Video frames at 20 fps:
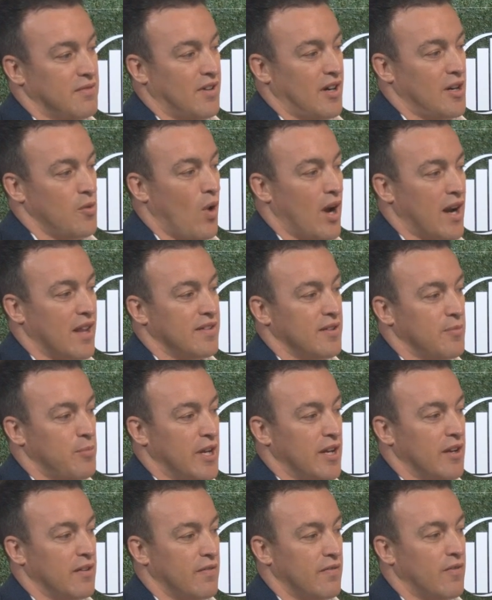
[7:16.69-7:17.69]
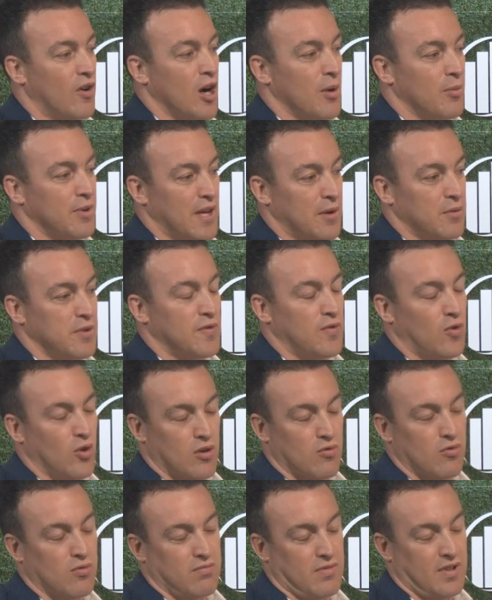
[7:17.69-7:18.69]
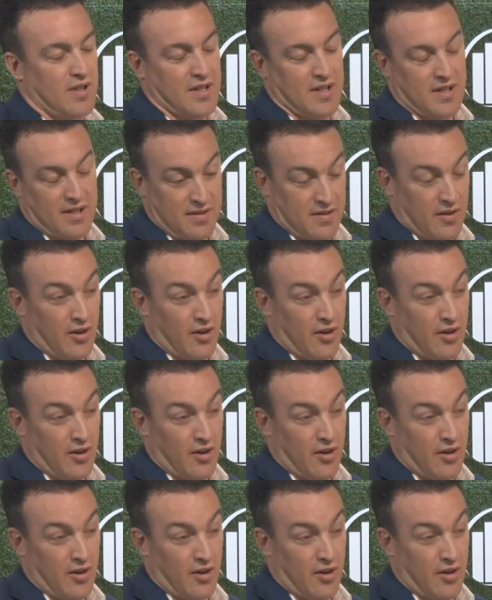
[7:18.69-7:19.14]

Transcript: I wanted to be in an environment that was full of like